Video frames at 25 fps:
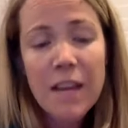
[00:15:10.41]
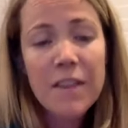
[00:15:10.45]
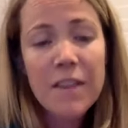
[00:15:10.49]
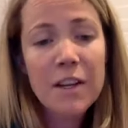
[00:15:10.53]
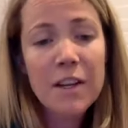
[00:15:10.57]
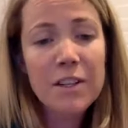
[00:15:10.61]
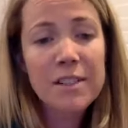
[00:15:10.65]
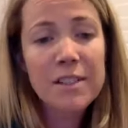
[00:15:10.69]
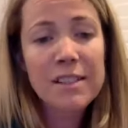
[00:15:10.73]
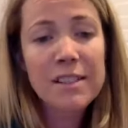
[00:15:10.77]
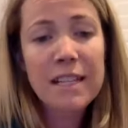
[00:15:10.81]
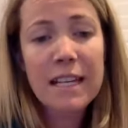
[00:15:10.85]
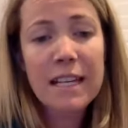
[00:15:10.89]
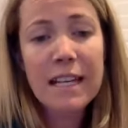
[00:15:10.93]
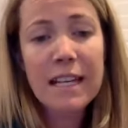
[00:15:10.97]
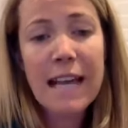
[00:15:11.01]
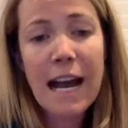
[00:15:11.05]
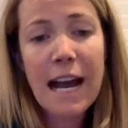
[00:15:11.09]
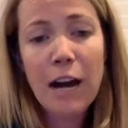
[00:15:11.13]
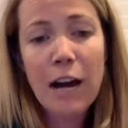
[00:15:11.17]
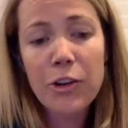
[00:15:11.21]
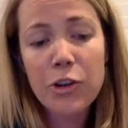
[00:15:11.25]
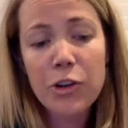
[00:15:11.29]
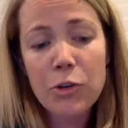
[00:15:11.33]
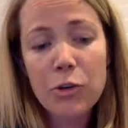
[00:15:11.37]
They're seeing
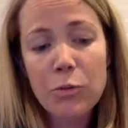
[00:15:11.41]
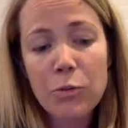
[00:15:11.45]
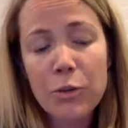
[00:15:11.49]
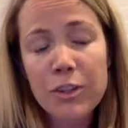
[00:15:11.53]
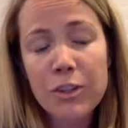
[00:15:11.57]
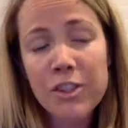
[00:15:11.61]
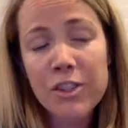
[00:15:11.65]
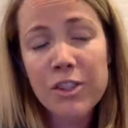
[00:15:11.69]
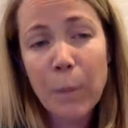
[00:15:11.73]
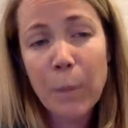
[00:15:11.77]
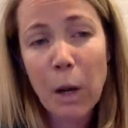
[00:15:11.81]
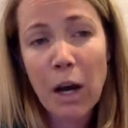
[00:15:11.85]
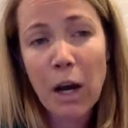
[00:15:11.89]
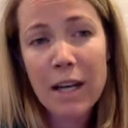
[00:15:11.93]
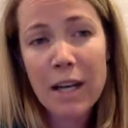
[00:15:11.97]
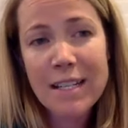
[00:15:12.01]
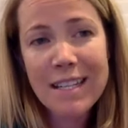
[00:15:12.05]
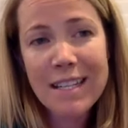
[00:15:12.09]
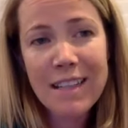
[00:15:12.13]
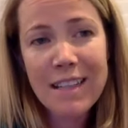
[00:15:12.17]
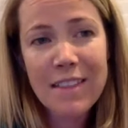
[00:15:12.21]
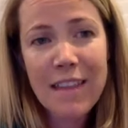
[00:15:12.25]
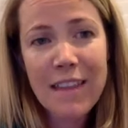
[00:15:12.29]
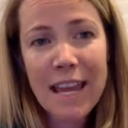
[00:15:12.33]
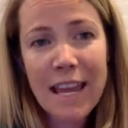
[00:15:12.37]
how you respond
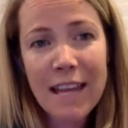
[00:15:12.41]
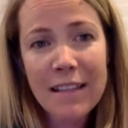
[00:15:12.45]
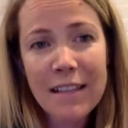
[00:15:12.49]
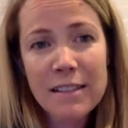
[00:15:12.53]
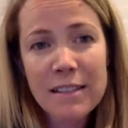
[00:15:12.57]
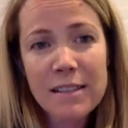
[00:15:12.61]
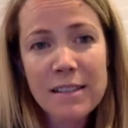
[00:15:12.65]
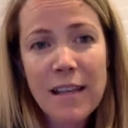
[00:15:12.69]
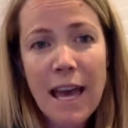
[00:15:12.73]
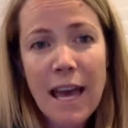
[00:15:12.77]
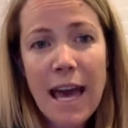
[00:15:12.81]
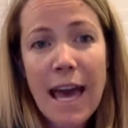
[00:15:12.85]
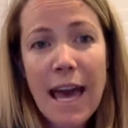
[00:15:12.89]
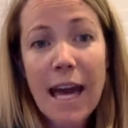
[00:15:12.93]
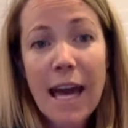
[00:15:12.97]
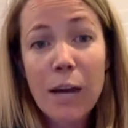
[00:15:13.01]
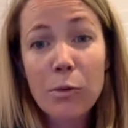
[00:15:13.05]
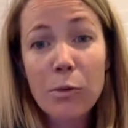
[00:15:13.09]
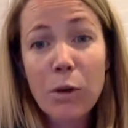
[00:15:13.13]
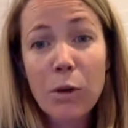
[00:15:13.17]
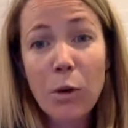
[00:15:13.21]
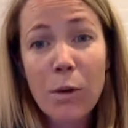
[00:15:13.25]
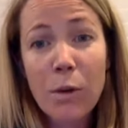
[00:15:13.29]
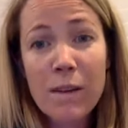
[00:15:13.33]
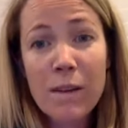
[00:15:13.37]
to things.
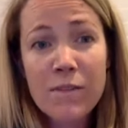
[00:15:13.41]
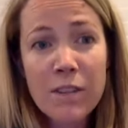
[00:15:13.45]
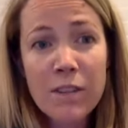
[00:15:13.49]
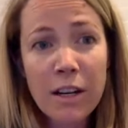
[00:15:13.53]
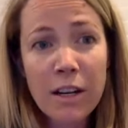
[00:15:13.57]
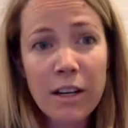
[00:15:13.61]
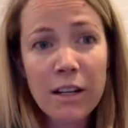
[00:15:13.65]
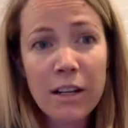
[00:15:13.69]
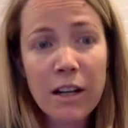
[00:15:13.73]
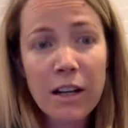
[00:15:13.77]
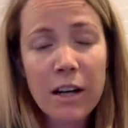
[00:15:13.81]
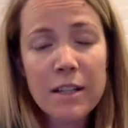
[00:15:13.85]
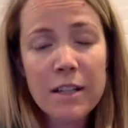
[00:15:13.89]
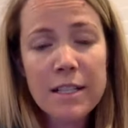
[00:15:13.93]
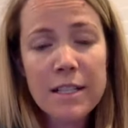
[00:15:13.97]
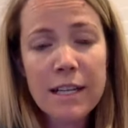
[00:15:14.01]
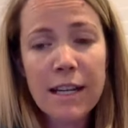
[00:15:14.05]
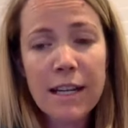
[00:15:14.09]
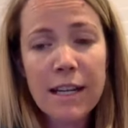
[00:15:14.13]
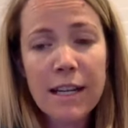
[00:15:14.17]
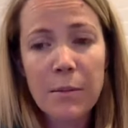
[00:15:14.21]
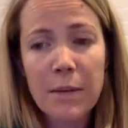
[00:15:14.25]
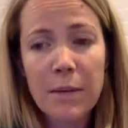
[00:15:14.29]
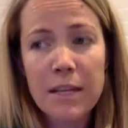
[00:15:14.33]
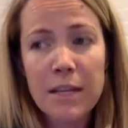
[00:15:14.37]
And what we've done on our
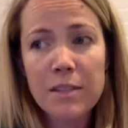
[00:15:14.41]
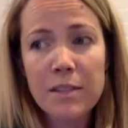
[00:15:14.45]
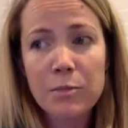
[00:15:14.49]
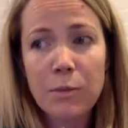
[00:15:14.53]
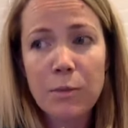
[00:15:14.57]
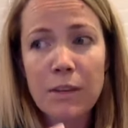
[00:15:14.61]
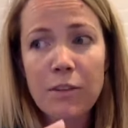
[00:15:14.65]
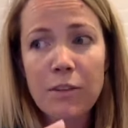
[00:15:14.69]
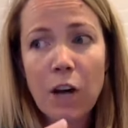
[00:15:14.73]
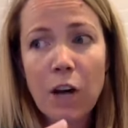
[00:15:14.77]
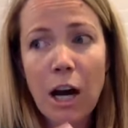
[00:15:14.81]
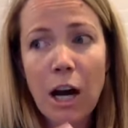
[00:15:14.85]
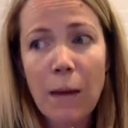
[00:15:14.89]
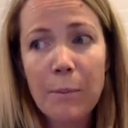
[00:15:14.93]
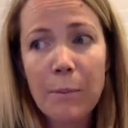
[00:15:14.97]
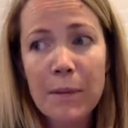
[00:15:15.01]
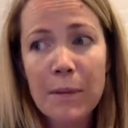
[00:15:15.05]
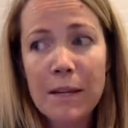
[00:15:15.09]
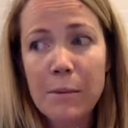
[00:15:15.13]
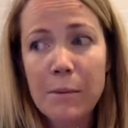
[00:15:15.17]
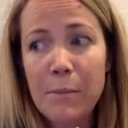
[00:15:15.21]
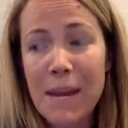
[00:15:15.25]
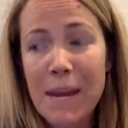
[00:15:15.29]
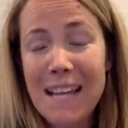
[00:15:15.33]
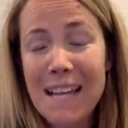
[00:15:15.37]
team is we've
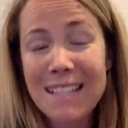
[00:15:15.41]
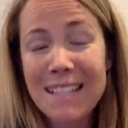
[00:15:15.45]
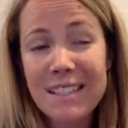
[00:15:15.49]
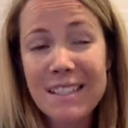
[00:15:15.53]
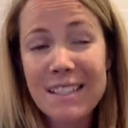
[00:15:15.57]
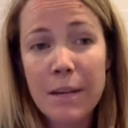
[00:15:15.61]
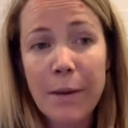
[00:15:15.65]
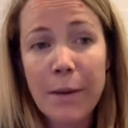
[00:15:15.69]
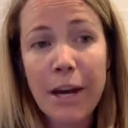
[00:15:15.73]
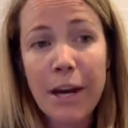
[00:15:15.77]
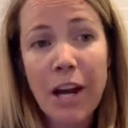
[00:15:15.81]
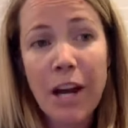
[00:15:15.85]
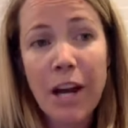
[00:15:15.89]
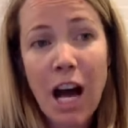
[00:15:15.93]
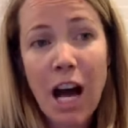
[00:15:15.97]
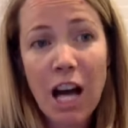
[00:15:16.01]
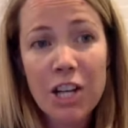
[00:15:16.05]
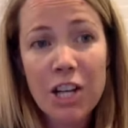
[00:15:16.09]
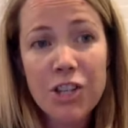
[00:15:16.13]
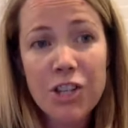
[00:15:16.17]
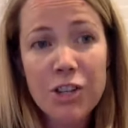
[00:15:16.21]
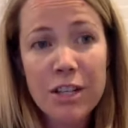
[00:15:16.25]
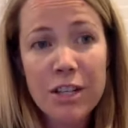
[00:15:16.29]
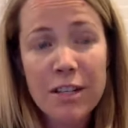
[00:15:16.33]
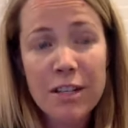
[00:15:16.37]
copied and pasted about
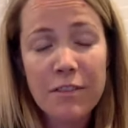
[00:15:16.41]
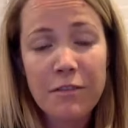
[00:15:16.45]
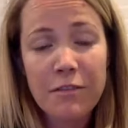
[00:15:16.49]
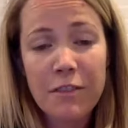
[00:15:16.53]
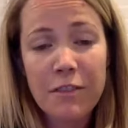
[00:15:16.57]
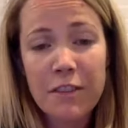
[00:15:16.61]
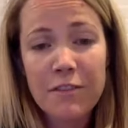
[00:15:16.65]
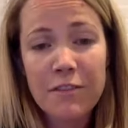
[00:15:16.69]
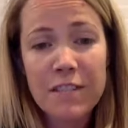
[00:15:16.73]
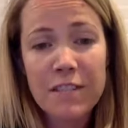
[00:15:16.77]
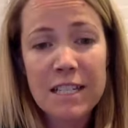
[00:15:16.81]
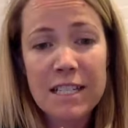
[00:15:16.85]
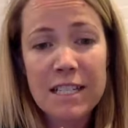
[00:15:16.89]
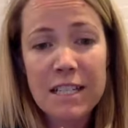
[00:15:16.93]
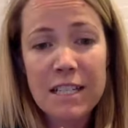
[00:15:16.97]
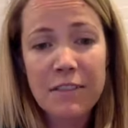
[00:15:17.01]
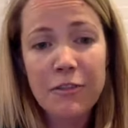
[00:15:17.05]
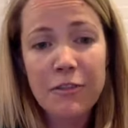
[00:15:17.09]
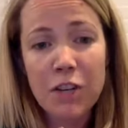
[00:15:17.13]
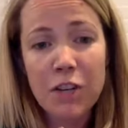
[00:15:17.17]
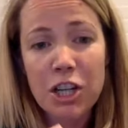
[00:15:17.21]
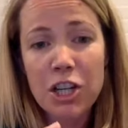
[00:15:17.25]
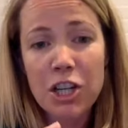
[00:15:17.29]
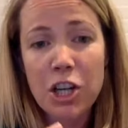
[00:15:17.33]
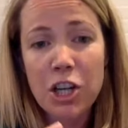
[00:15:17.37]
150
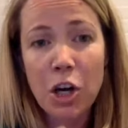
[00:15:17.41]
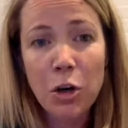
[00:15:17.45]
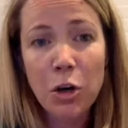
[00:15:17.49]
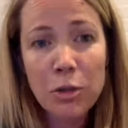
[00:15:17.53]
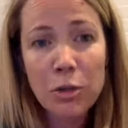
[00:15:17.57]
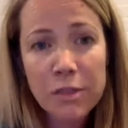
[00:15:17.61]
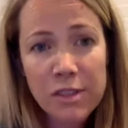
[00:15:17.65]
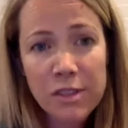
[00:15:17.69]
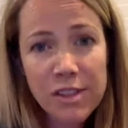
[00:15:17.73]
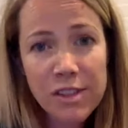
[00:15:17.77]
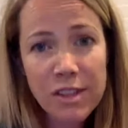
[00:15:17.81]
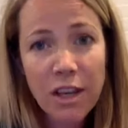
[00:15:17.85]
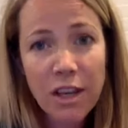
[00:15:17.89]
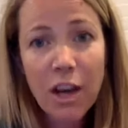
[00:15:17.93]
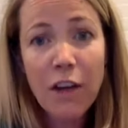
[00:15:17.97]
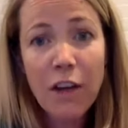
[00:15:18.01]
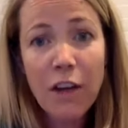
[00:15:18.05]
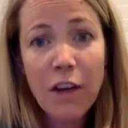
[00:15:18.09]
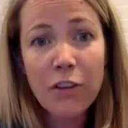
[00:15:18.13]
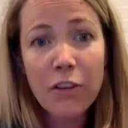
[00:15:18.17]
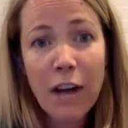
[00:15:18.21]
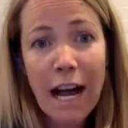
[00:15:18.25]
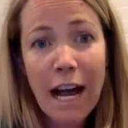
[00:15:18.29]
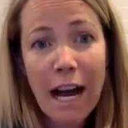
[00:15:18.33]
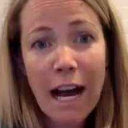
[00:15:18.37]
different notes
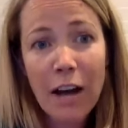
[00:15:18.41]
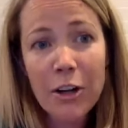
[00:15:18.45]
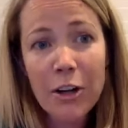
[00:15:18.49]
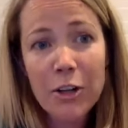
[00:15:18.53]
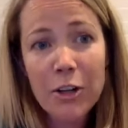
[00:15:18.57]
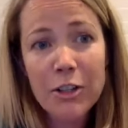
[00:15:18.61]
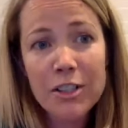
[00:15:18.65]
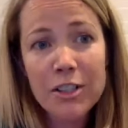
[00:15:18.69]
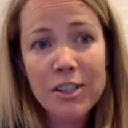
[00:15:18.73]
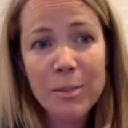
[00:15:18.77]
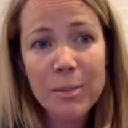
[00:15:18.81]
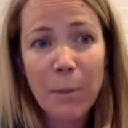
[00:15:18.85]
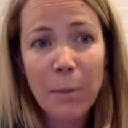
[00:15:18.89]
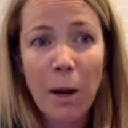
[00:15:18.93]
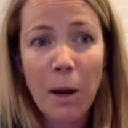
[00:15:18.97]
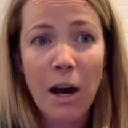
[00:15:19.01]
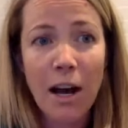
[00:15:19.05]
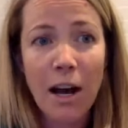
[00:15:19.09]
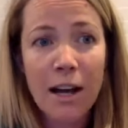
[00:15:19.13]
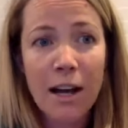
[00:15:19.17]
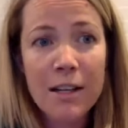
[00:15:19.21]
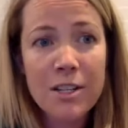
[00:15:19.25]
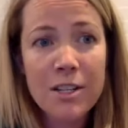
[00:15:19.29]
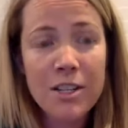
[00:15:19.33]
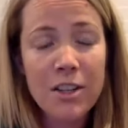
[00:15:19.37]
for how to
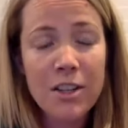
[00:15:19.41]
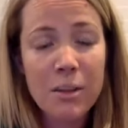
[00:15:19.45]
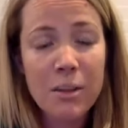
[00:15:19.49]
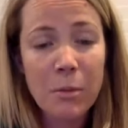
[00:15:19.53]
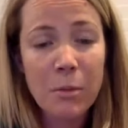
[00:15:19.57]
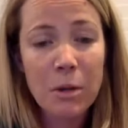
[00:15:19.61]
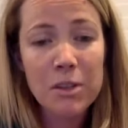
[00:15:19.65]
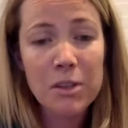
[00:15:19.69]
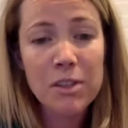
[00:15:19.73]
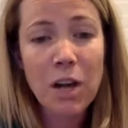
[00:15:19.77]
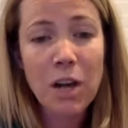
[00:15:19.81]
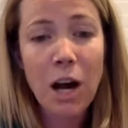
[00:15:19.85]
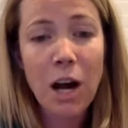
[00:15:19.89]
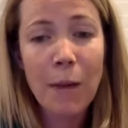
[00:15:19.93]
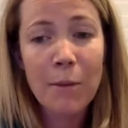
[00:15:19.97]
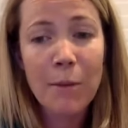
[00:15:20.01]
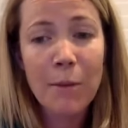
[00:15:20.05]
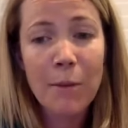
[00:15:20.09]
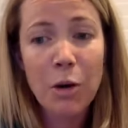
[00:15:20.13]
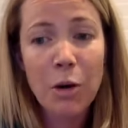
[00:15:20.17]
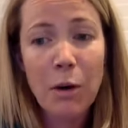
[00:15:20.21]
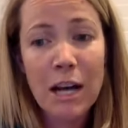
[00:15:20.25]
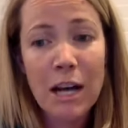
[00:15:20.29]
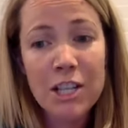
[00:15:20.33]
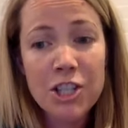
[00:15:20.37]
respond to the most
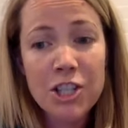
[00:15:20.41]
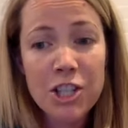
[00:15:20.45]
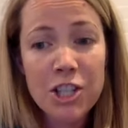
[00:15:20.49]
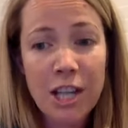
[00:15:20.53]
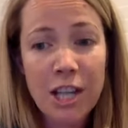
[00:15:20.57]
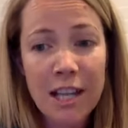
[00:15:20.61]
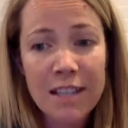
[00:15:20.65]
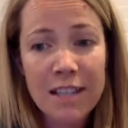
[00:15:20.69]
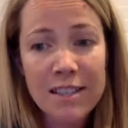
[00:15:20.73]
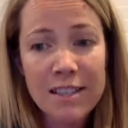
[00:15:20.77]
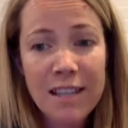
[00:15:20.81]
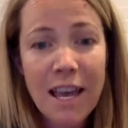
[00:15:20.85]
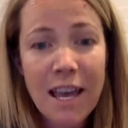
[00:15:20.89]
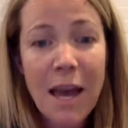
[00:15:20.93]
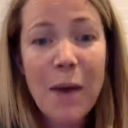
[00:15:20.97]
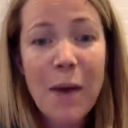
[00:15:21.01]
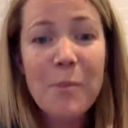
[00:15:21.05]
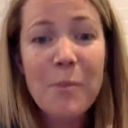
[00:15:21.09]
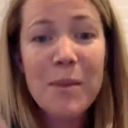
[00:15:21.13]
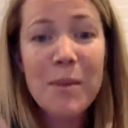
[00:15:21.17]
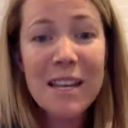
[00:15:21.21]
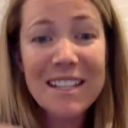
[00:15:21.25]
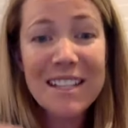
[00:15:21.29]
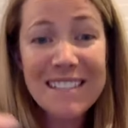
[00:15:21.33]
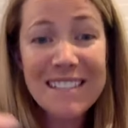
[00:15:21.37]
common questions
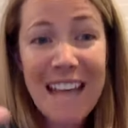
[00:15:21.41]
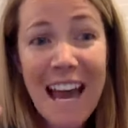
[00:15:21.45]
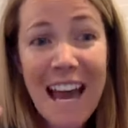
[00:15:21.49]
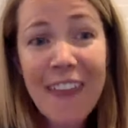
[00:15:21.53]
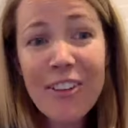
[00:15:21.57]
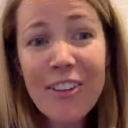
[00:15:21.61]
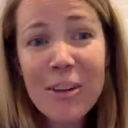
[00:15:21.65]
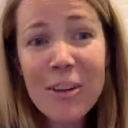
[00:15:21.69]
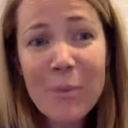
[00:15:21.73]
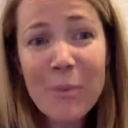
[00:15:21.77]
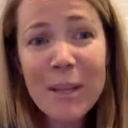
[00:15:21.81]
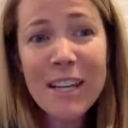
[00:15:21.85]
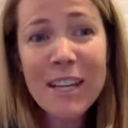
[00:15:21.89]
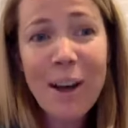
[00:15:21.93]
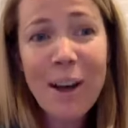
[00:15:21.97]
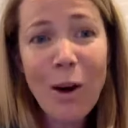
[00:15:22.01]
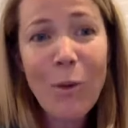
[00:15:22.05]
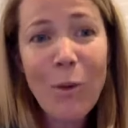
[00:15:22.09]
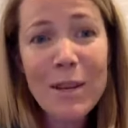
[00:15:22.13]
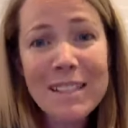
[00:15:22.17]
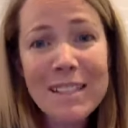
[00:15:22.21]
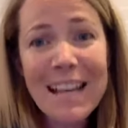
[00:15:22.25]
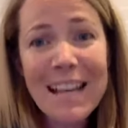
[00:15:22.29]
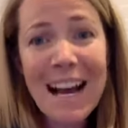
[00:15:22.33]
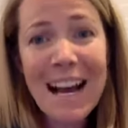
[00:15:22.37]
because everybody
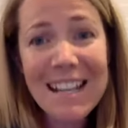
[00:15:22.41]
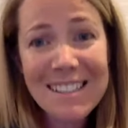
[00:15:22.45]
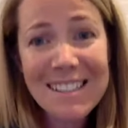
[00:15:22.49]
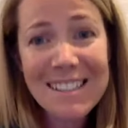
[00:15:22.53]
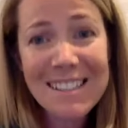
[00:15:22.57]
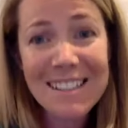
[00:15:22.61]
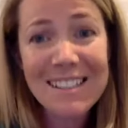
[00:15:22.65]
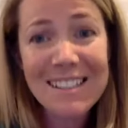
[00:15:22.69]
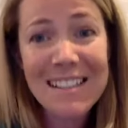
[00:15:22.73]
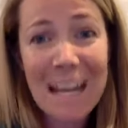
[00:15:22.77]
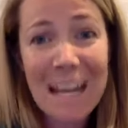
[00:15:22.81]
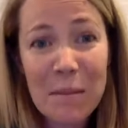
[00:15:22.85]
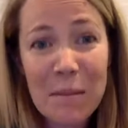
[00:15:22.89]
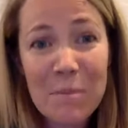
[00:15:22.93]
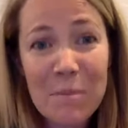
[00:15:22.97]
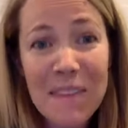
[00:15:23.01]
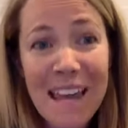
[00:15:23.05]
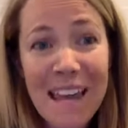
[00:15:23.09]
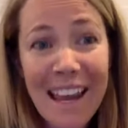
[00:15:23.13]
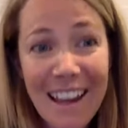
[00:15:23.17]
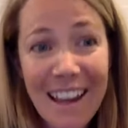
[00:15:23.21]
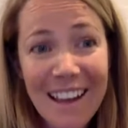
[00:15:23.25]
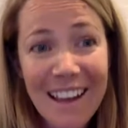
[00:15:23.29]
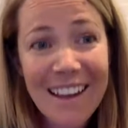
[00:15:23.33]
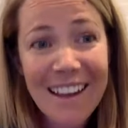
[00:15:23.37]
always asks the same
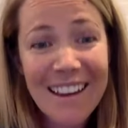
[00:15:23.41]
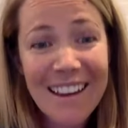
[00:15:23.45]
thing